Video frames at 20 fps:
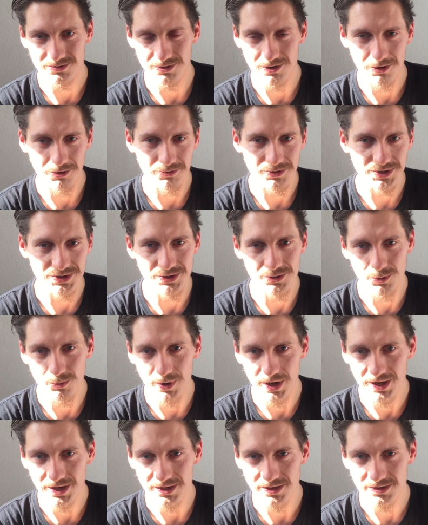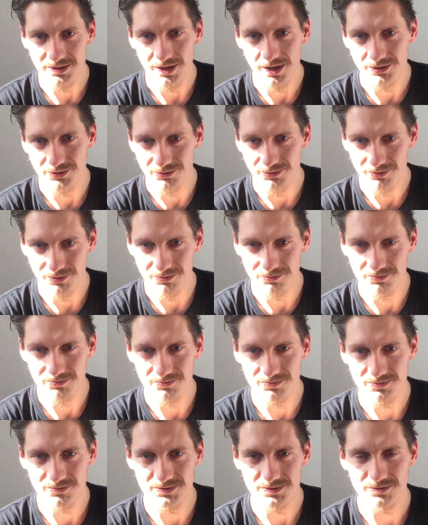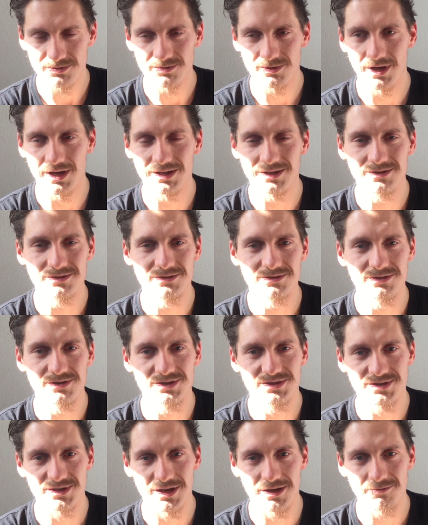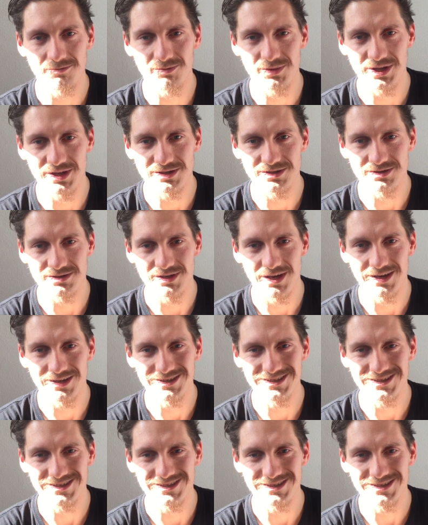Go either way and you will end in the same place.